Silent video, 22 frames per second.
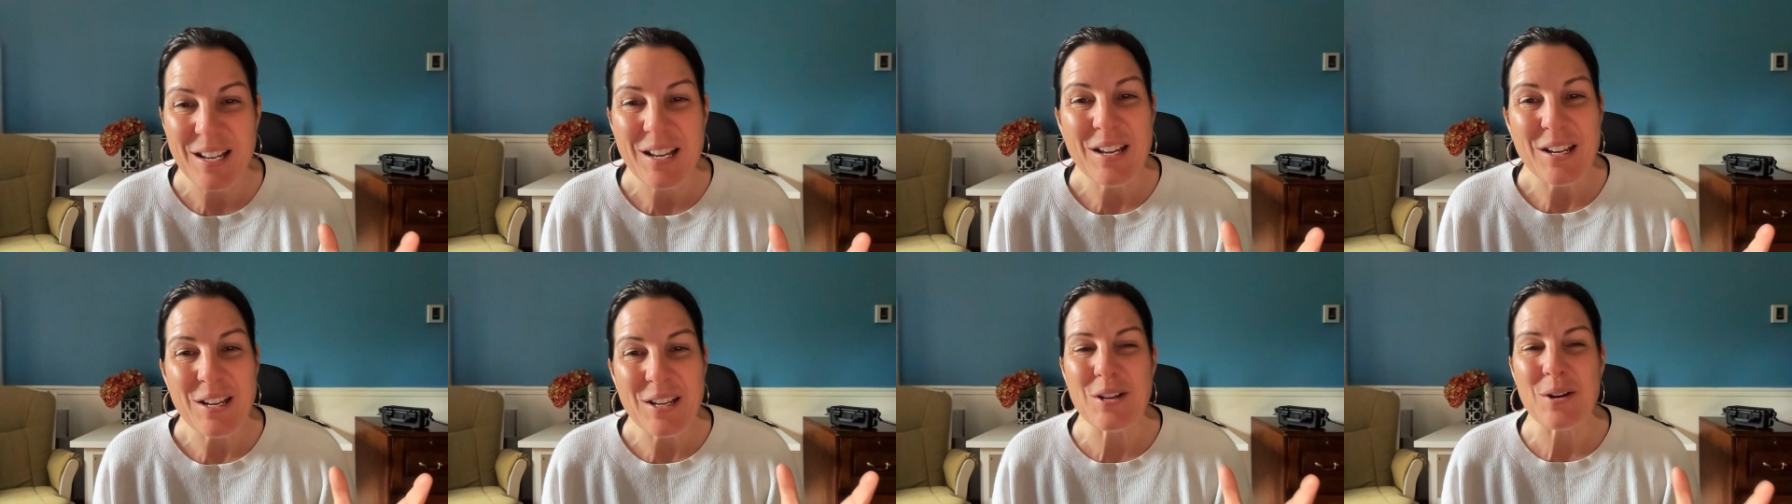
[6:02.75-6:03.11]

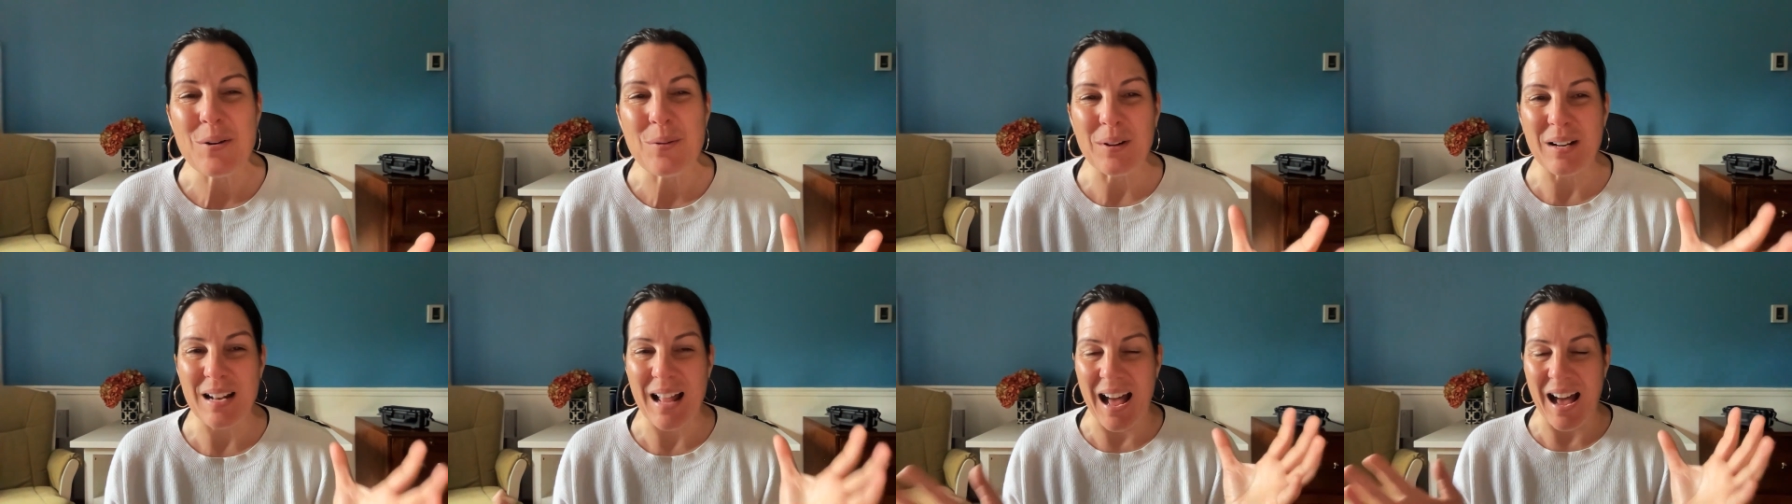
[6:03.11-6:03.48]
You
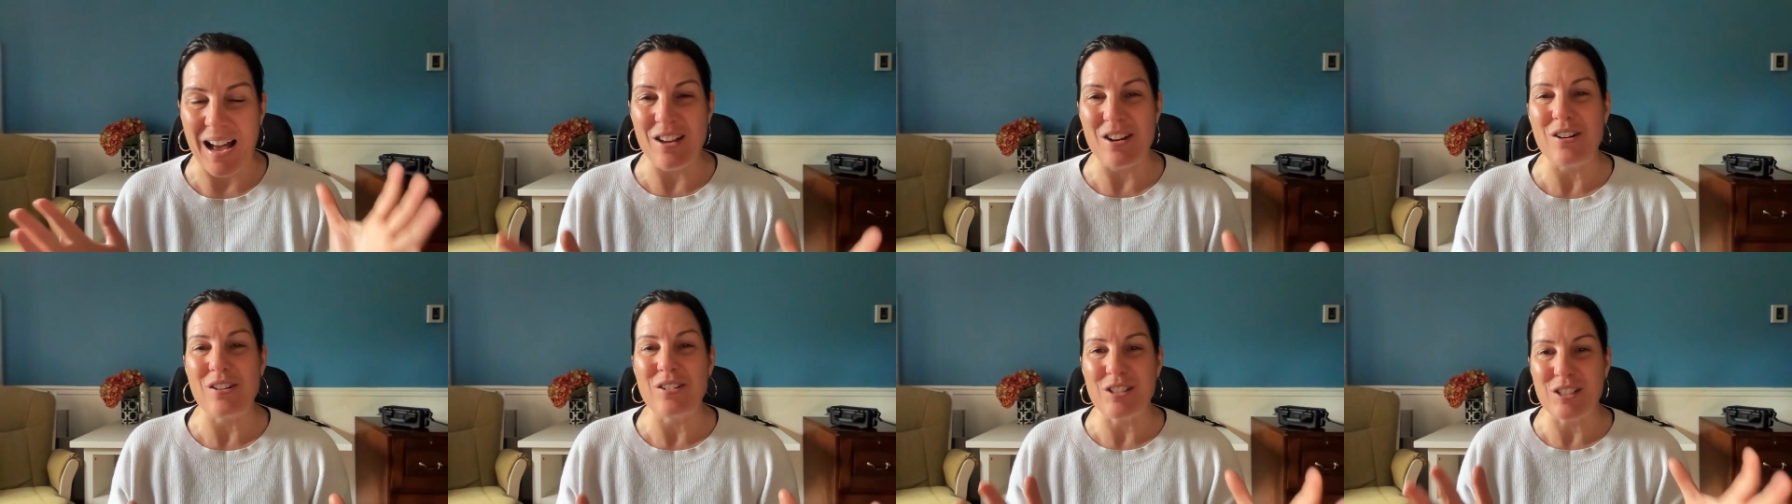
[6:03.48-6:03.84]
will
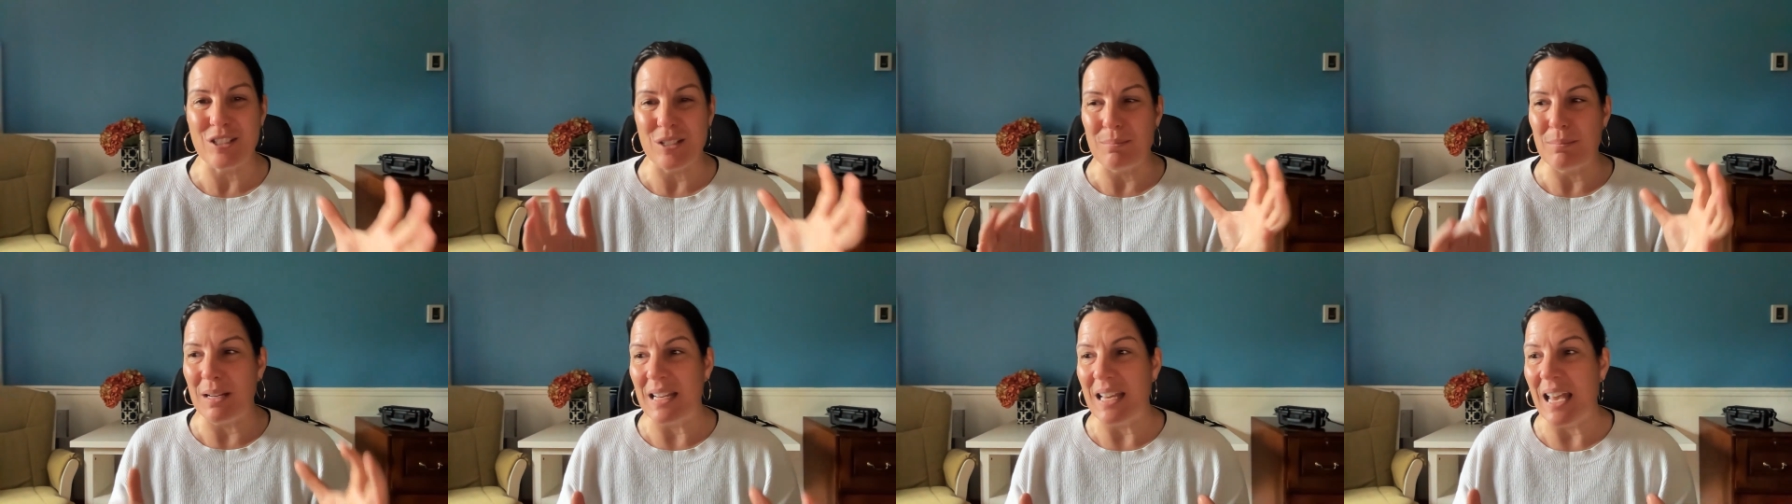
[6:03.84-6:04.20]
hire
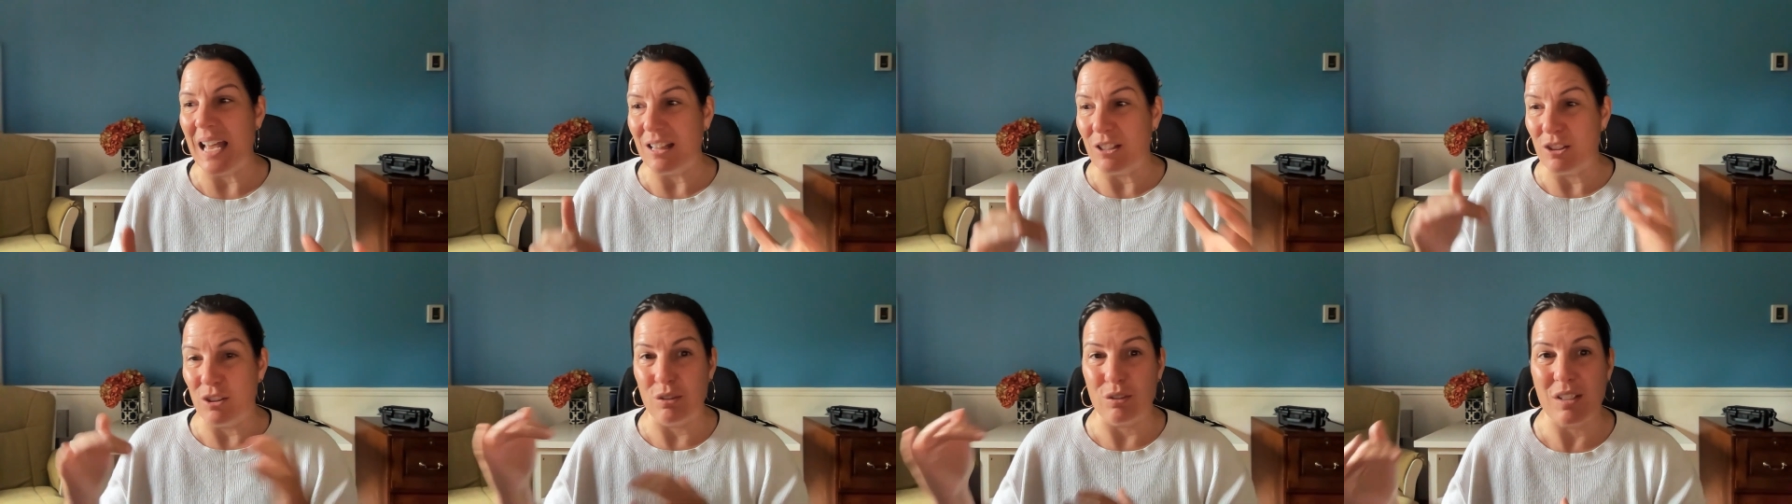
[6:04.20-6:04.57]
somebody
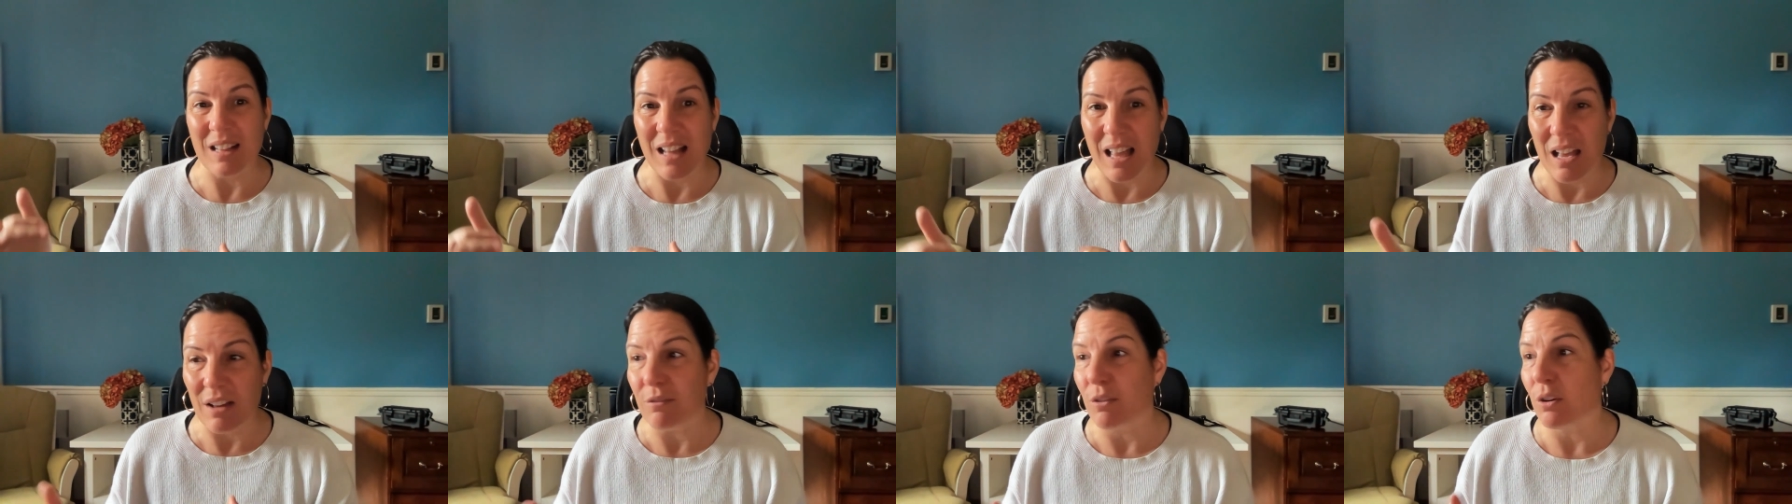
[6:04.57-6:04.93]
at your
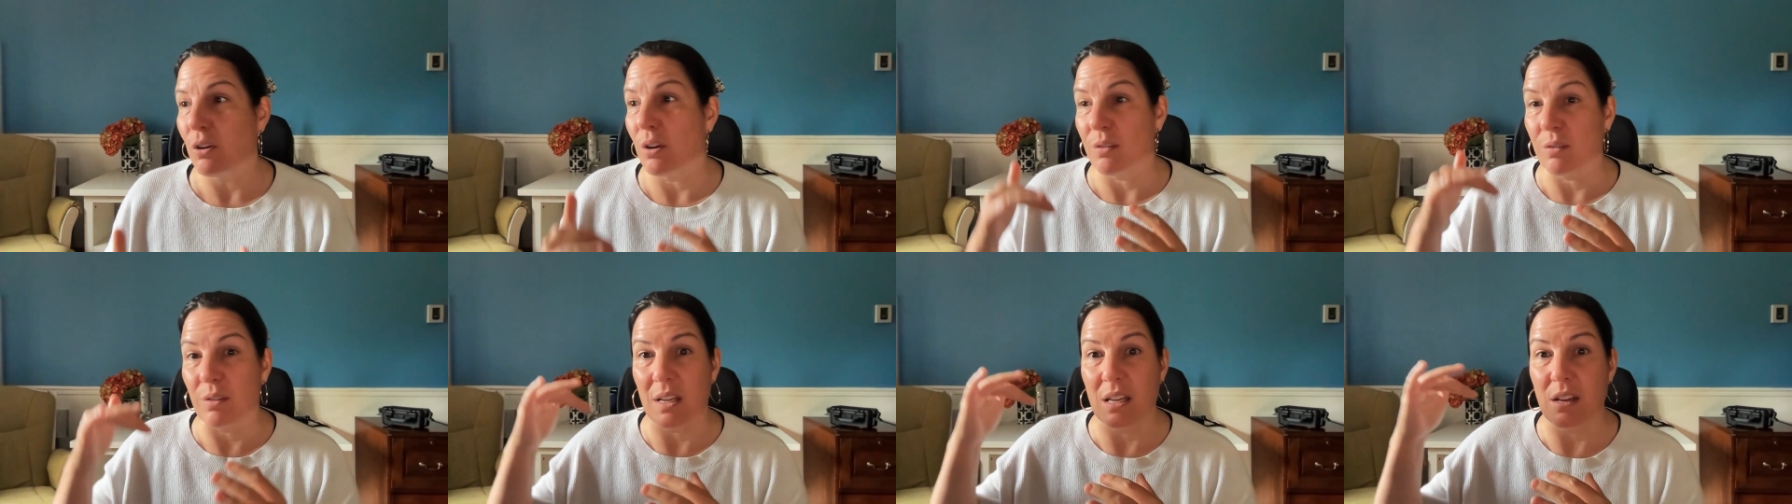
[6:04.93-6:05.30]
level,
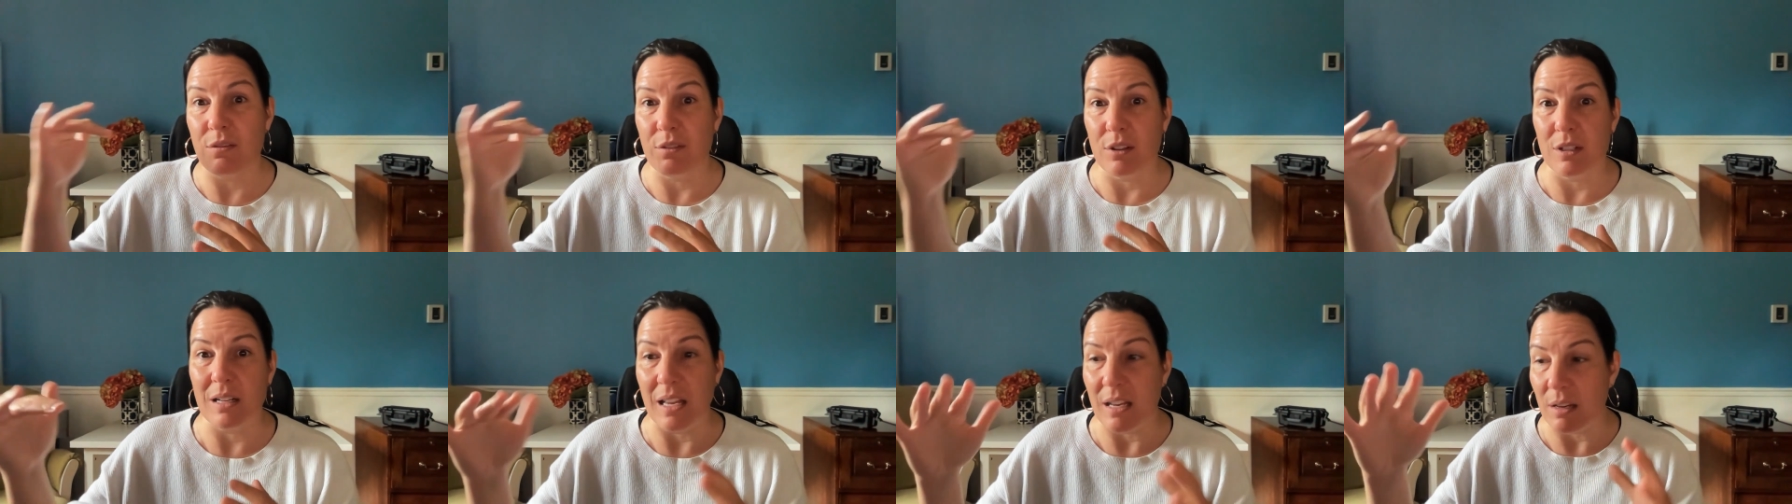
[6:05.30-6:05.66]
or
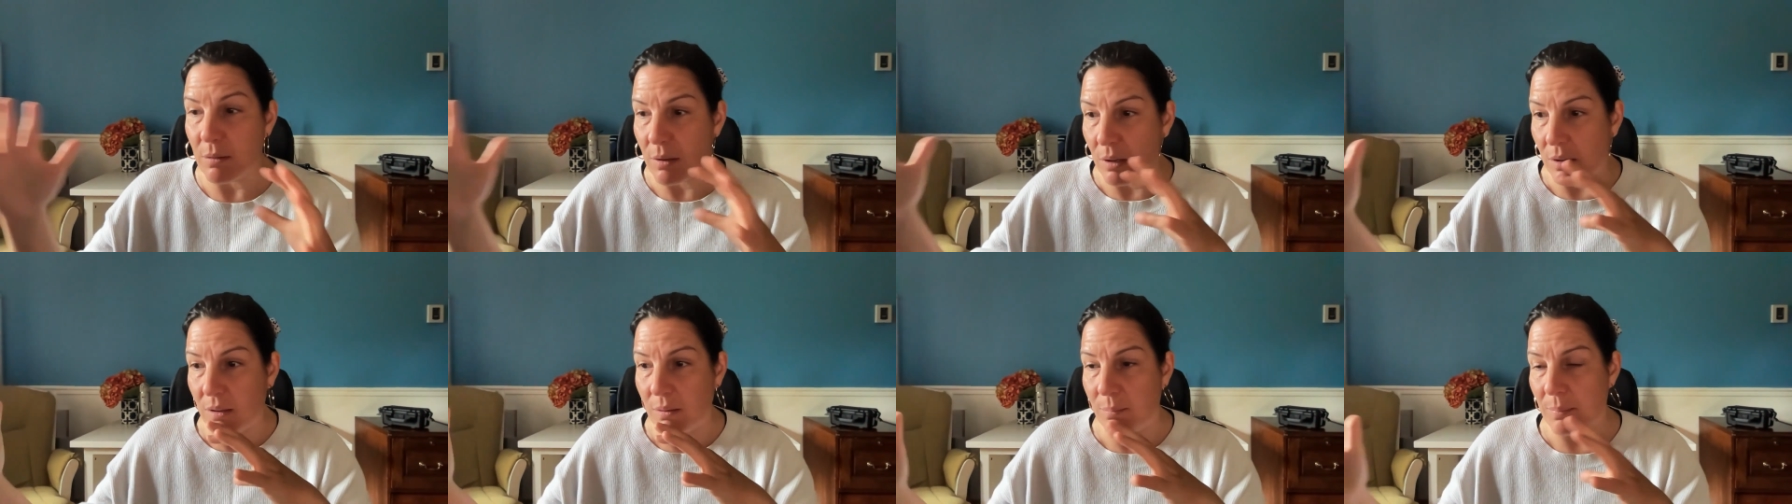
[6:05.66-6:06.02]
even like
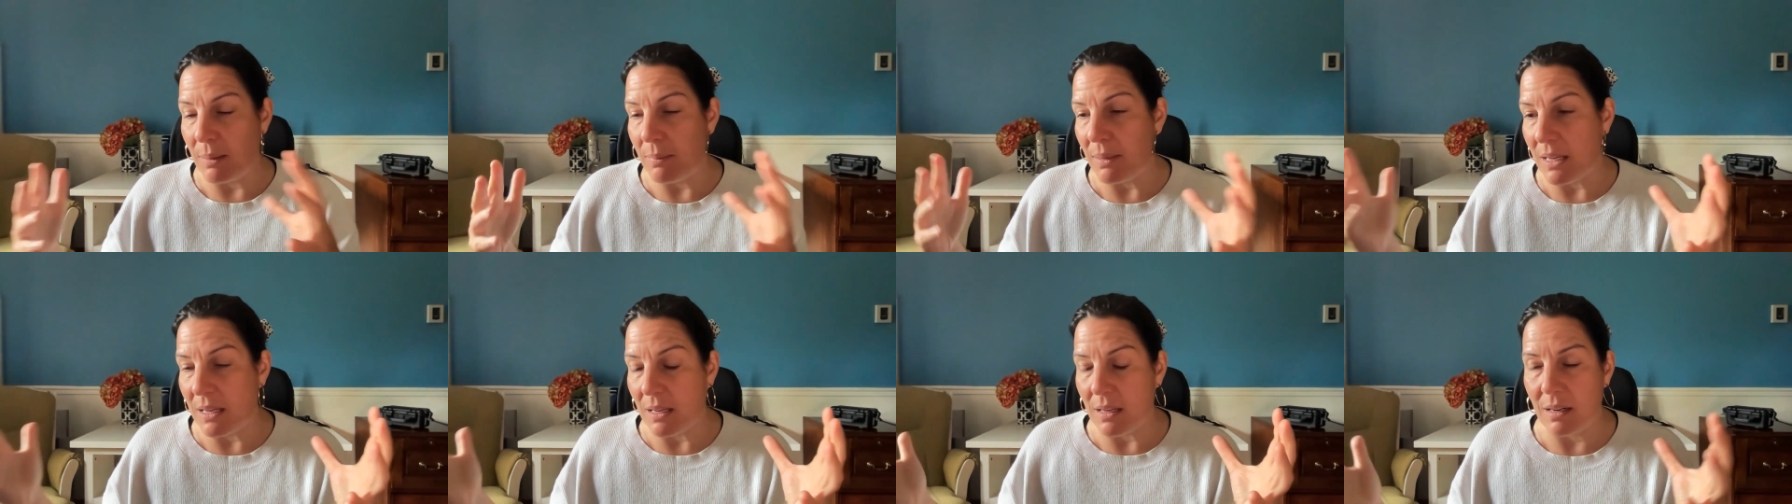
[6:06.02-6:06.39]

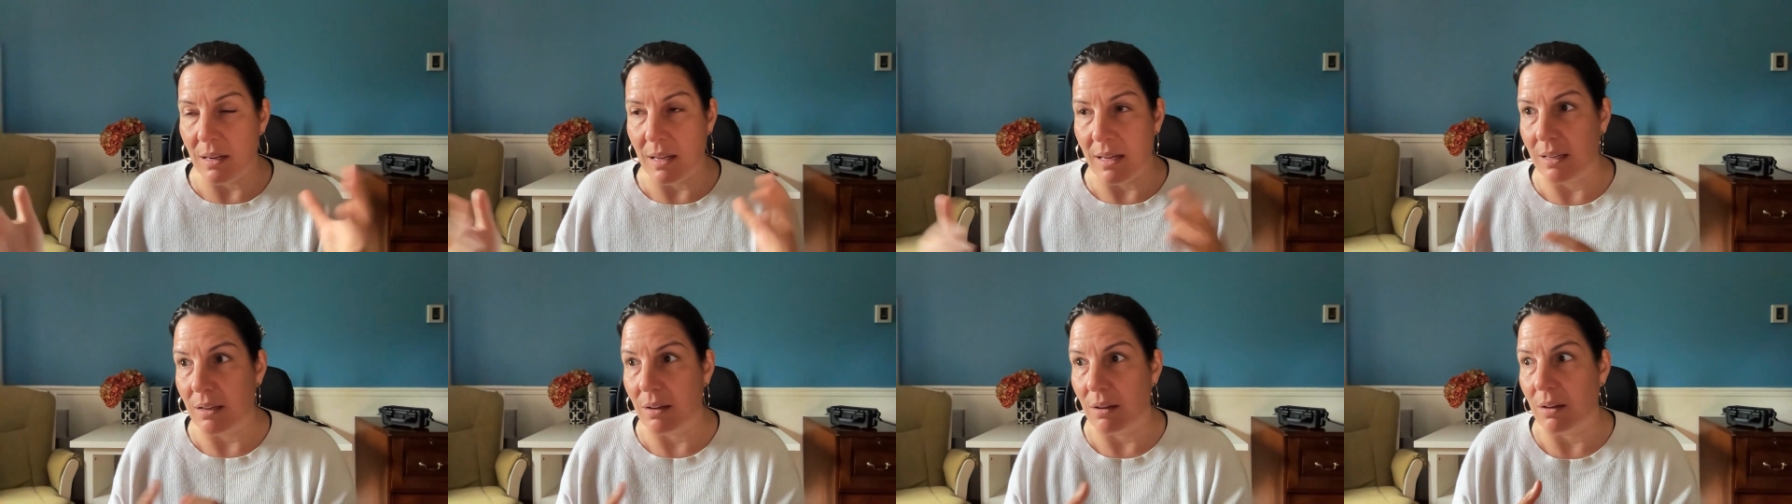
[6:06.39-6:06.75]
maybe
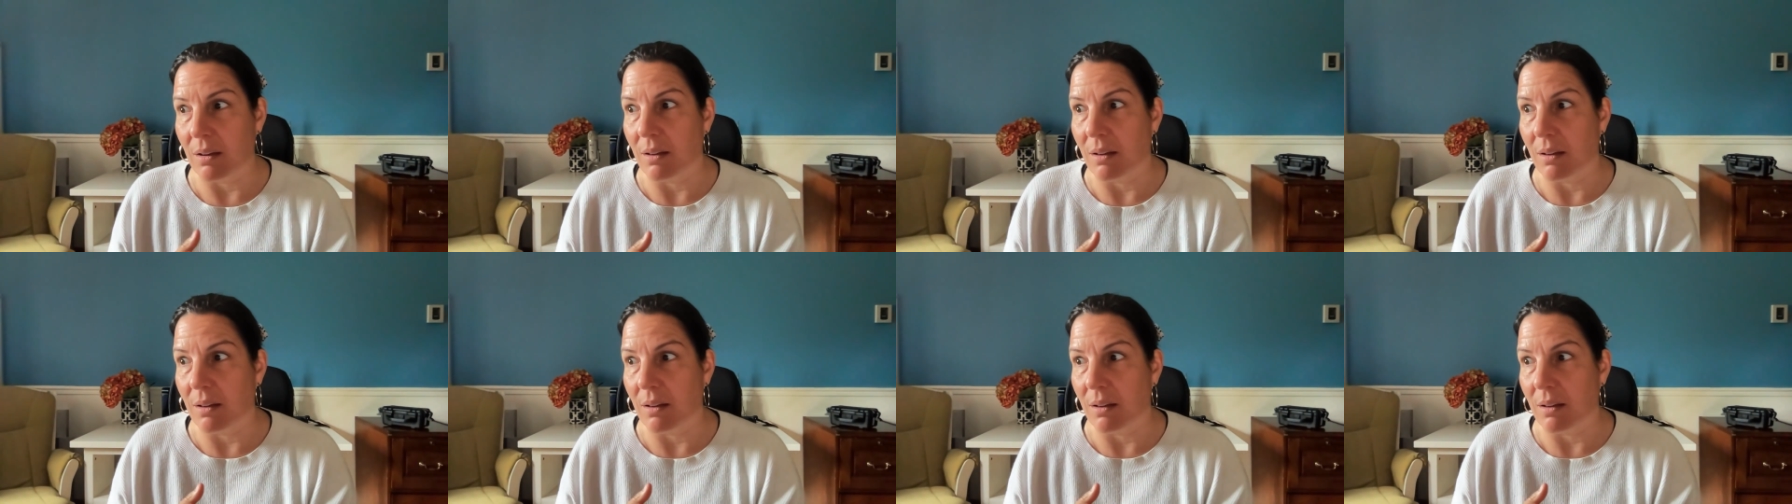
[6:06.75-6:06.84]
like